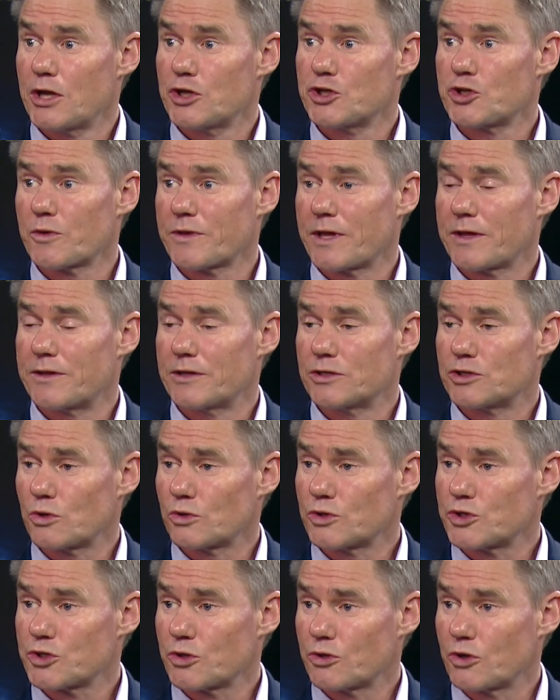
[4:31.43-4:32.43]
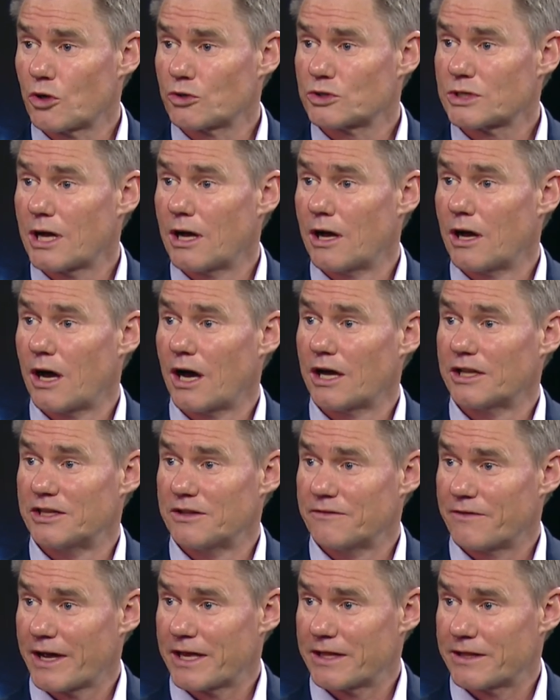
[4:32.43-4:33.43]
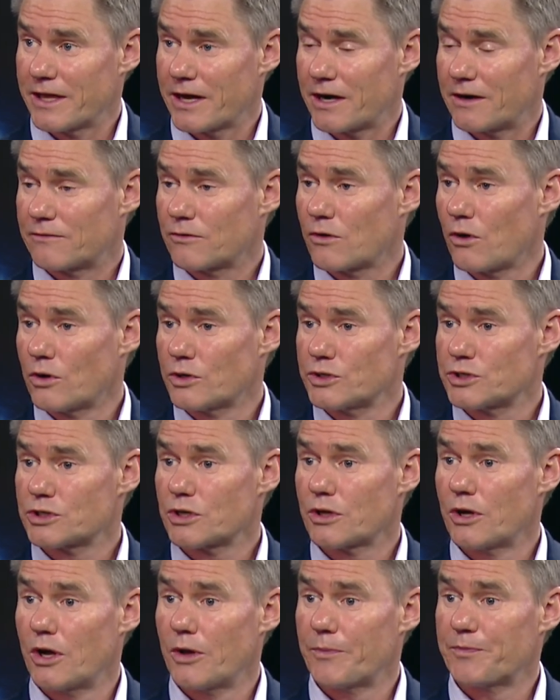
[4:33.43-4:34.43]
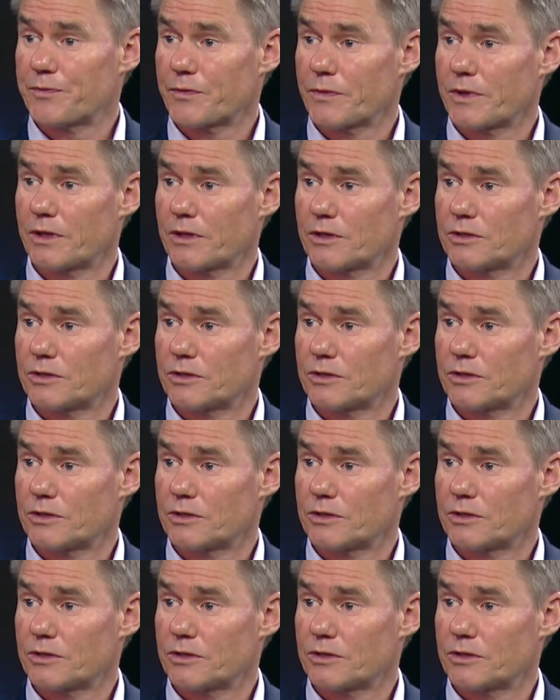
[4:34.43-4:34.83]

so that there's also not a divide there. Of course, um,